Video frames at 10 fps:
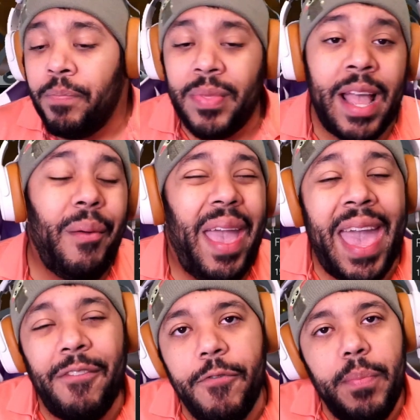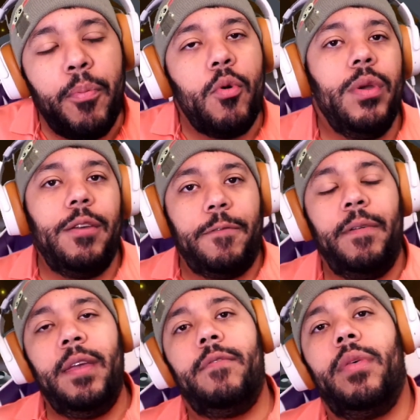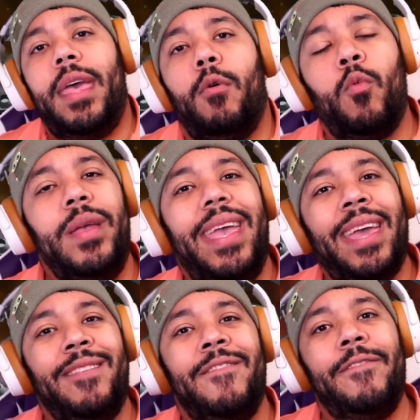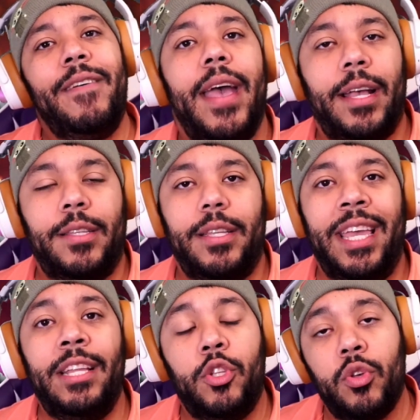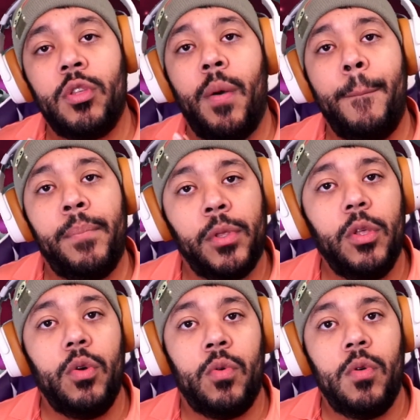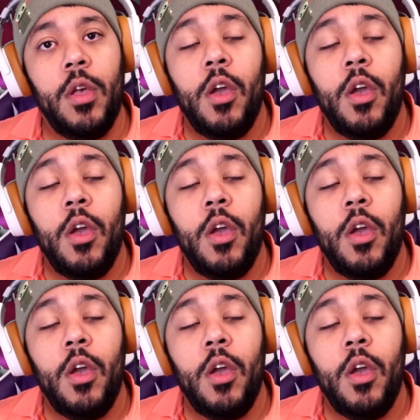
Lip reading: Now, every point of favor that we invest into the blue,